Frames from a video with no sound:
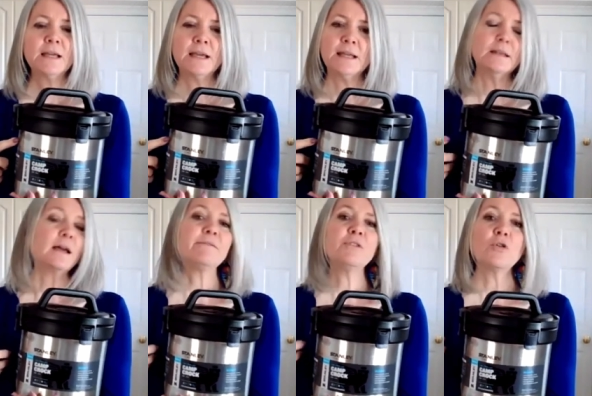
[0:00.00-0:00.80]
And
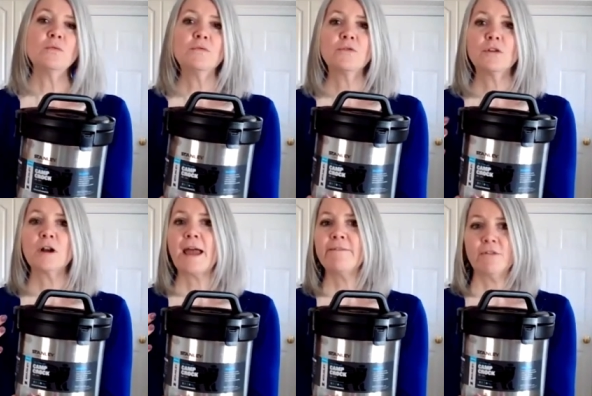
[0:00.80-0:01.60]
I've known
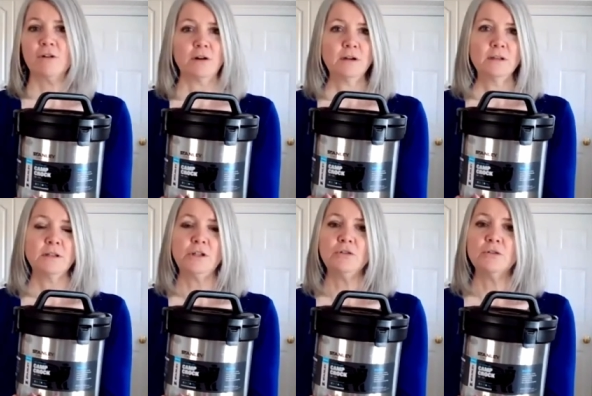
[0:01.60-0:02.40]
forever
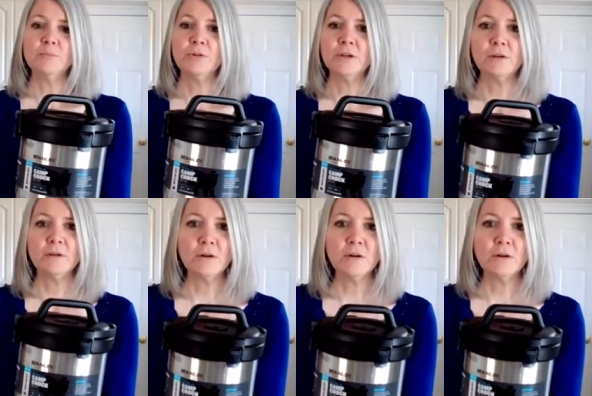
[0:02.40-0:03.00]
that you could put